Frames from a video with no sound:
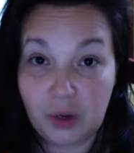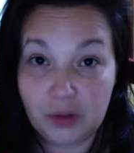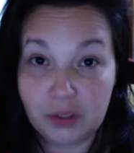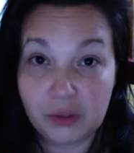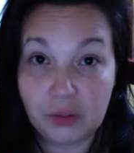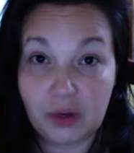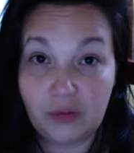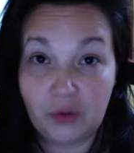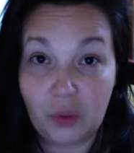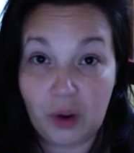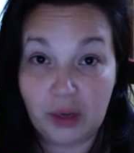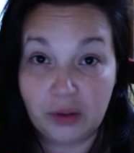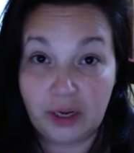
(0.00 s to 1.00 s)
at this weight for a
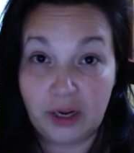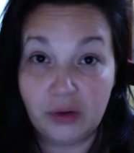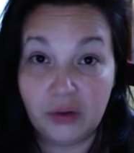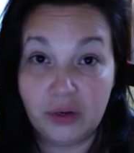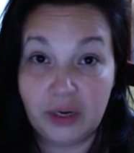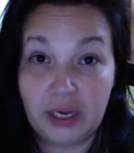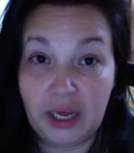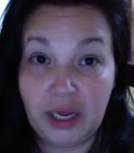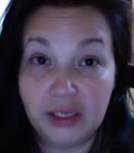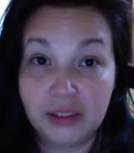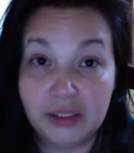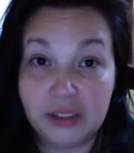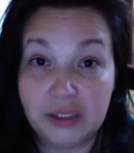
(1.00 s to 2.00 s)
while now,
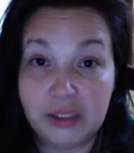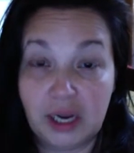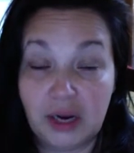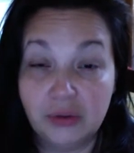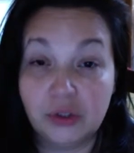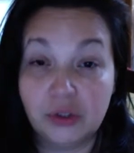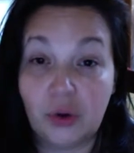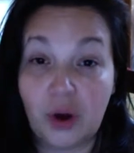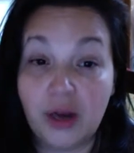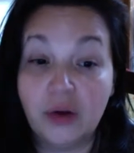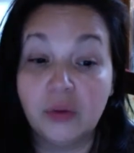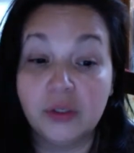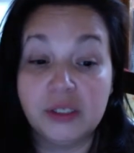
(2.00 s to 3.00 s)
and I was
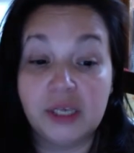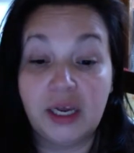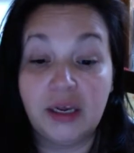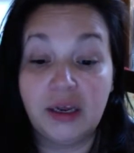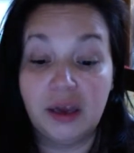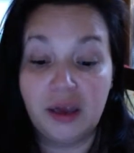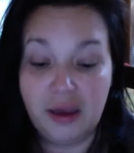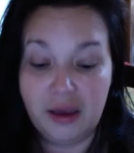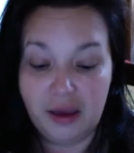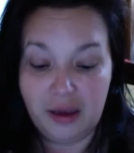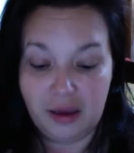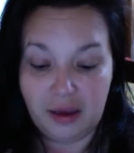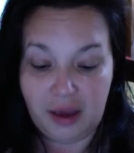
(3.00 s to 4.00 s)
crying one day,
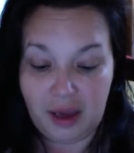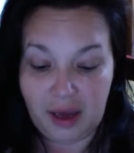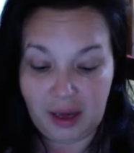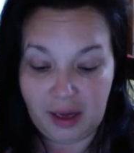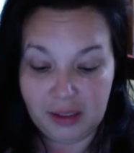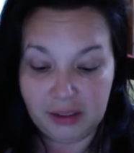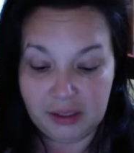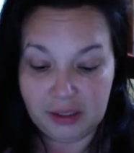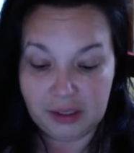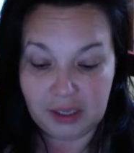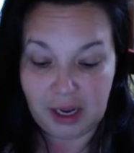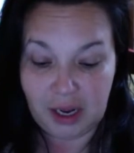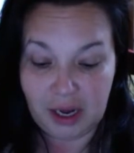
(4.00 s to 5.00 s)
and
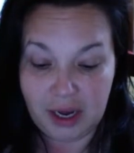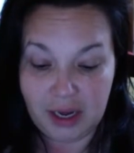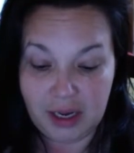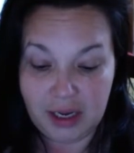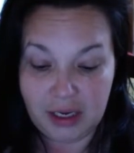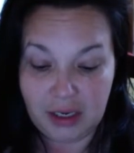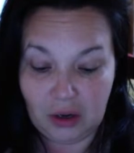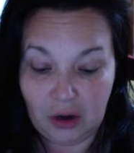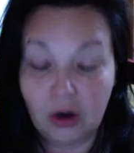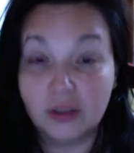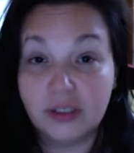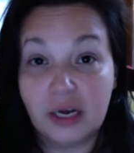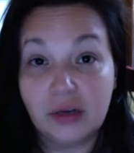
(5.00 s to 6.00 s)
I
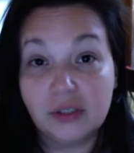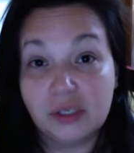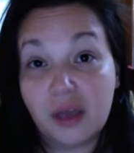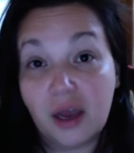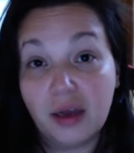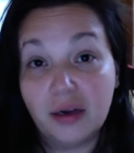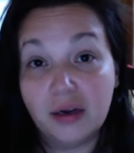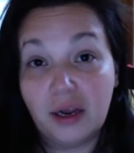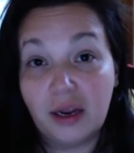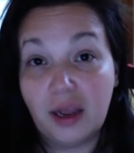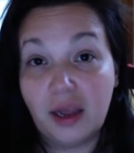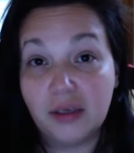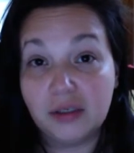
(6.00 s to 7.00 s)
called out to God, and I
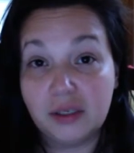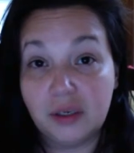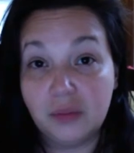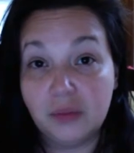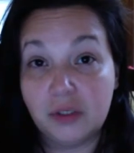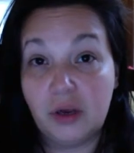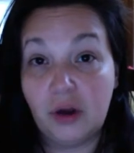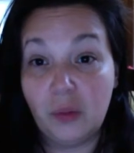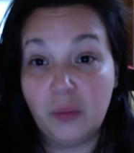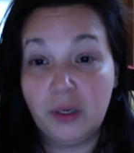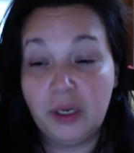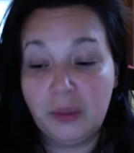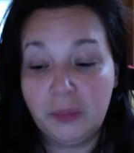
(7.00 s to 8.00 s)
asked him to help
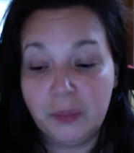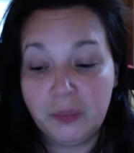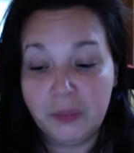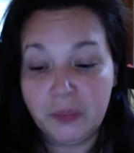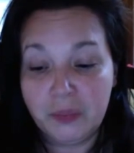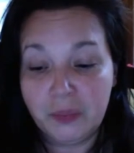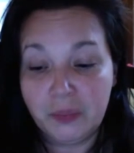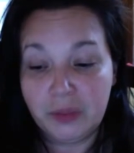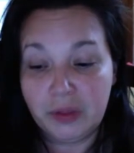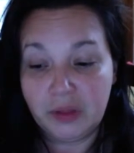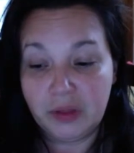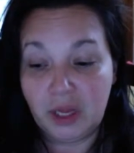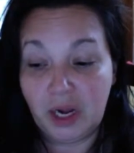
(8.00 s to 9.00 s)
me,
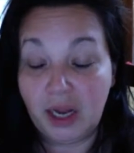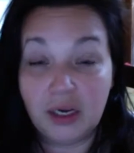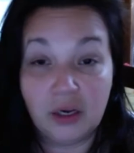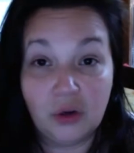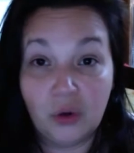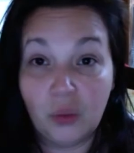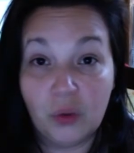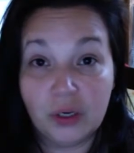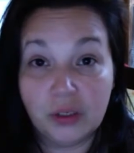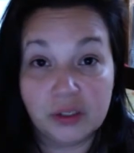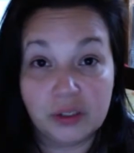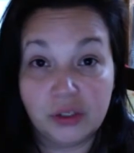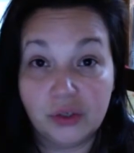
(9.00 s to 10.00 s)
that I didn't know what
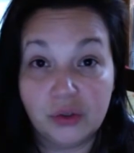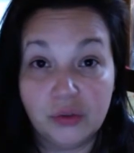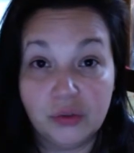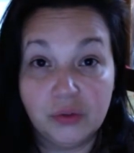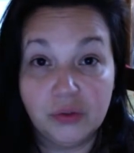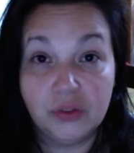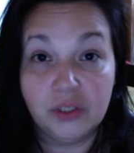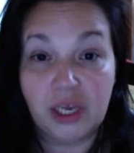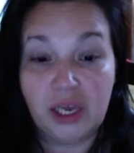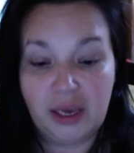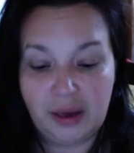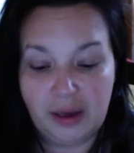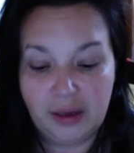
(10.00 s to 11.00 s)
else to do.
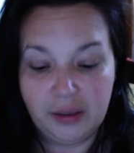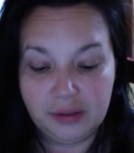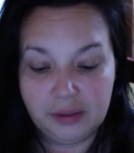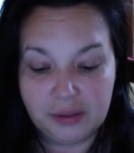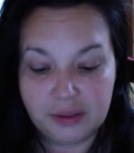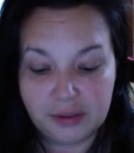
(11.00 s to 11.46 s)
And